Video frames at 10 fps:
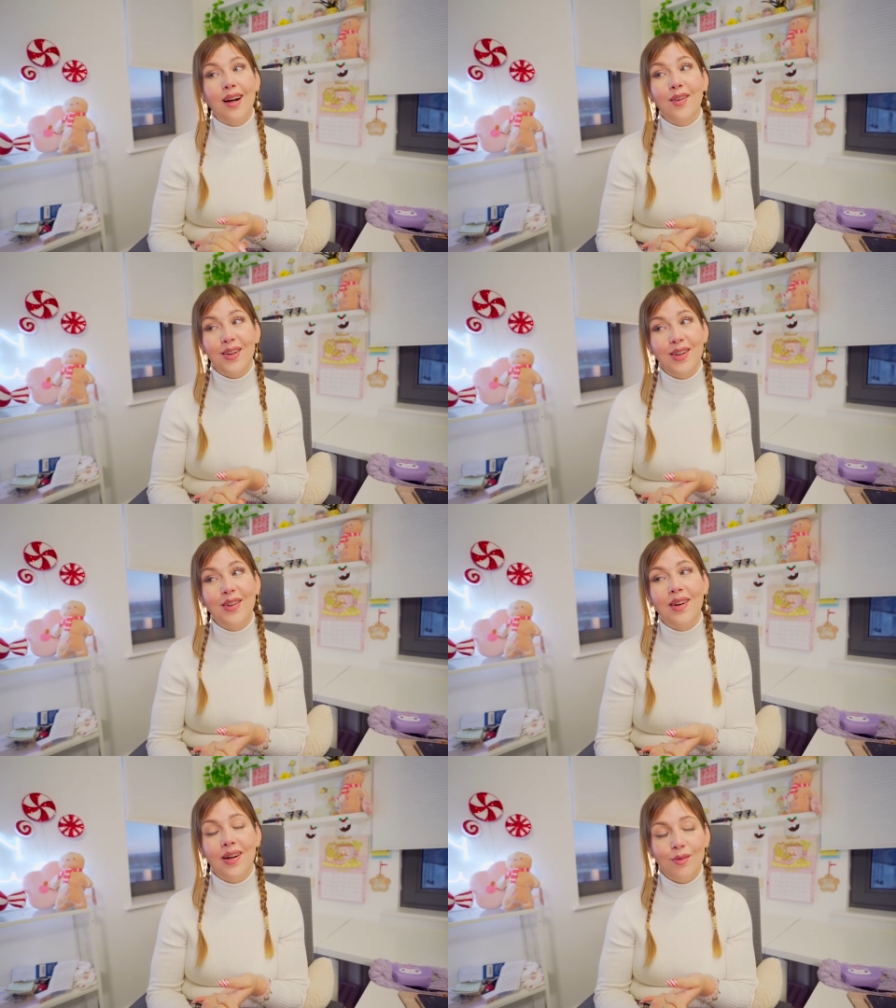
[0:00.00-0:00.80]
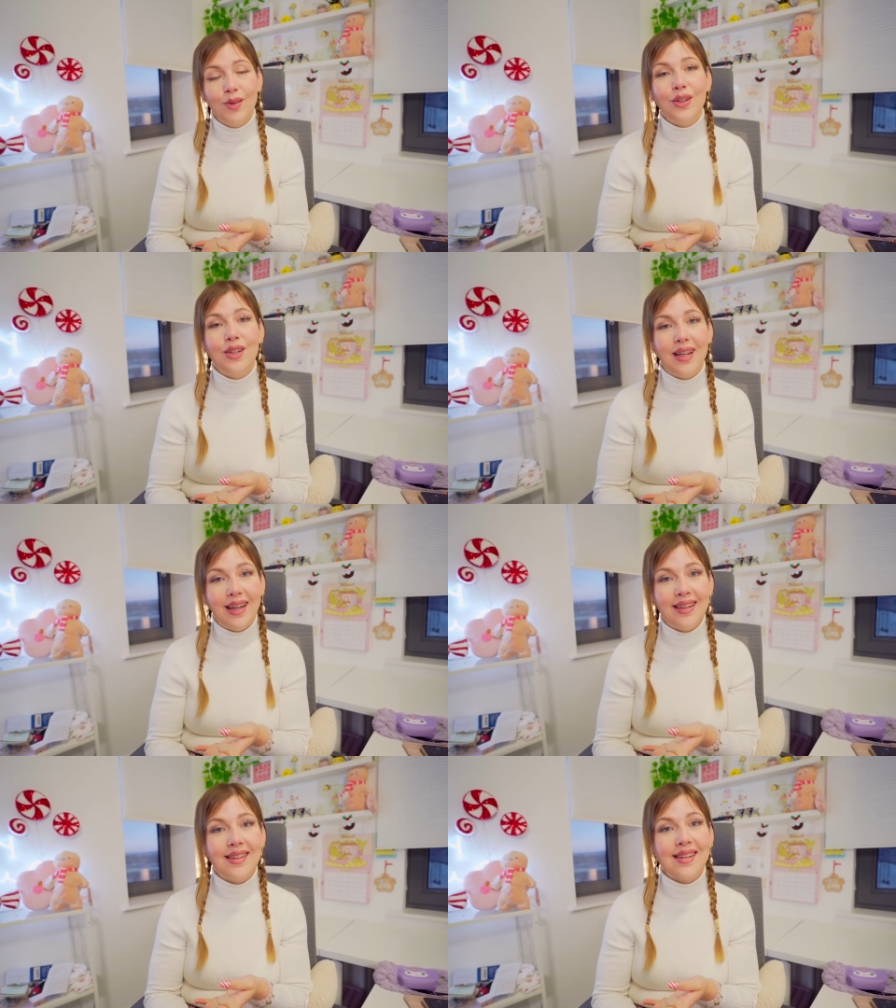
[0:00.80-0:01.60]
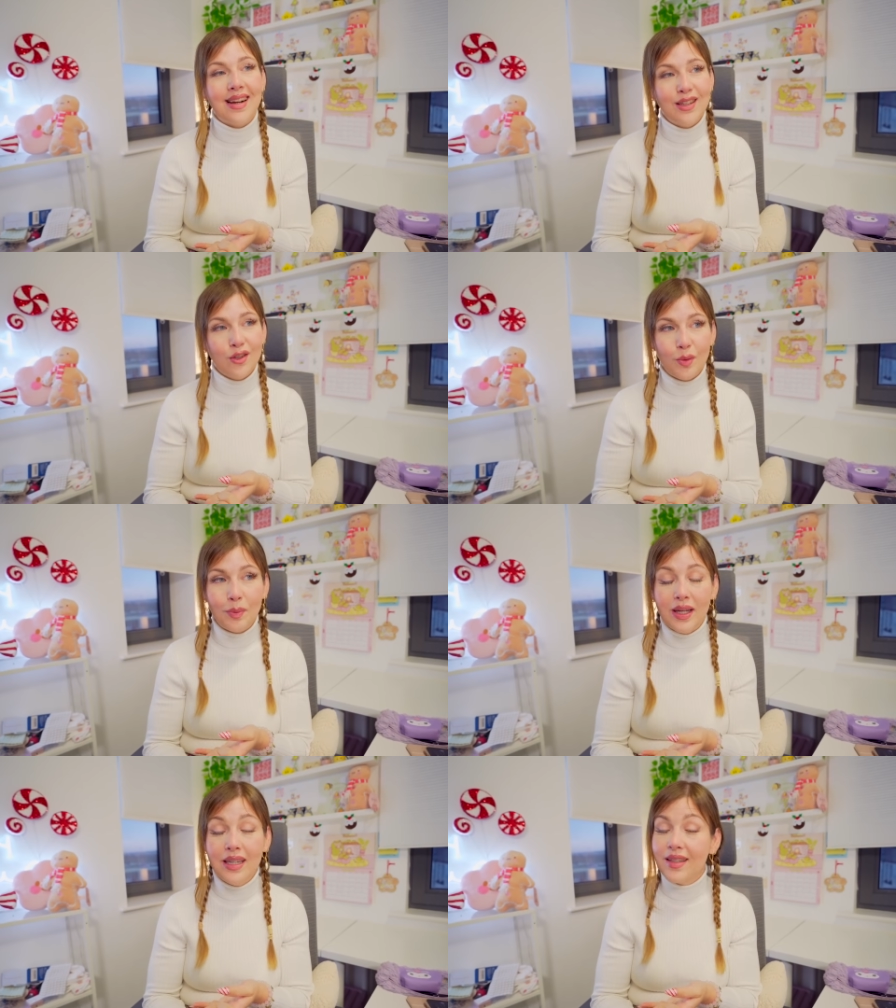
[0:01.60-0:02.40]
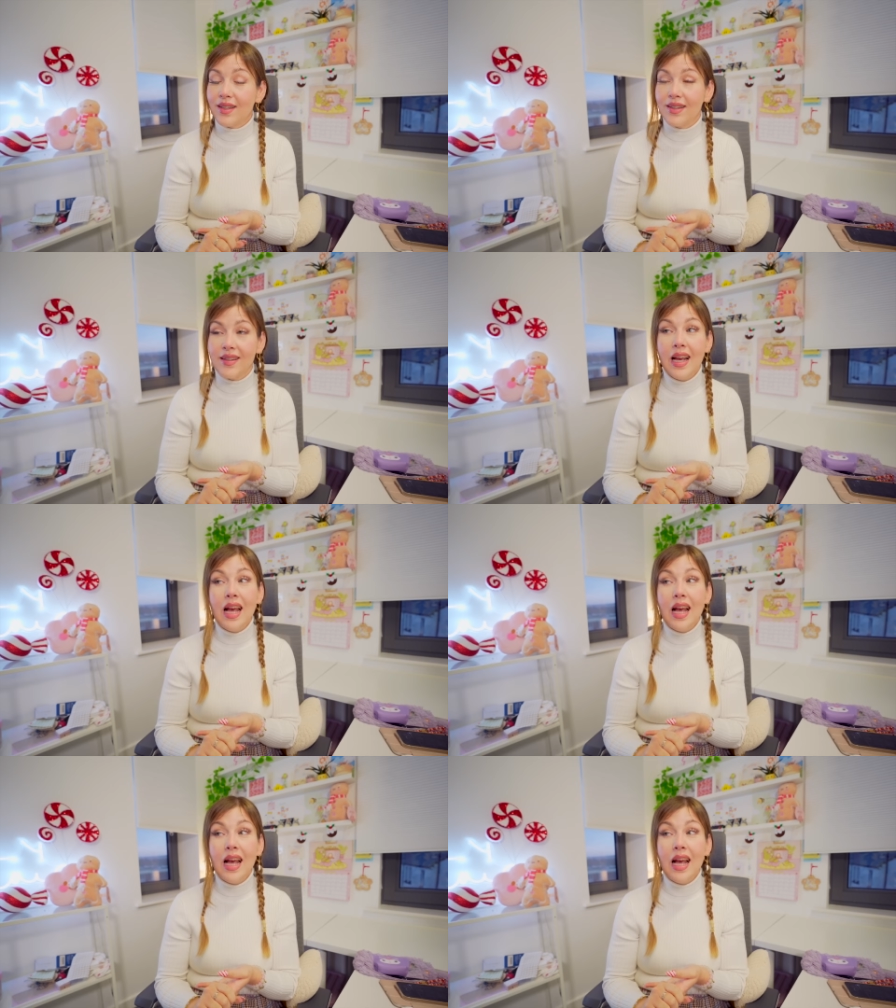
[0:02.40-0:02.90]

i want to know how much the inks are to replace because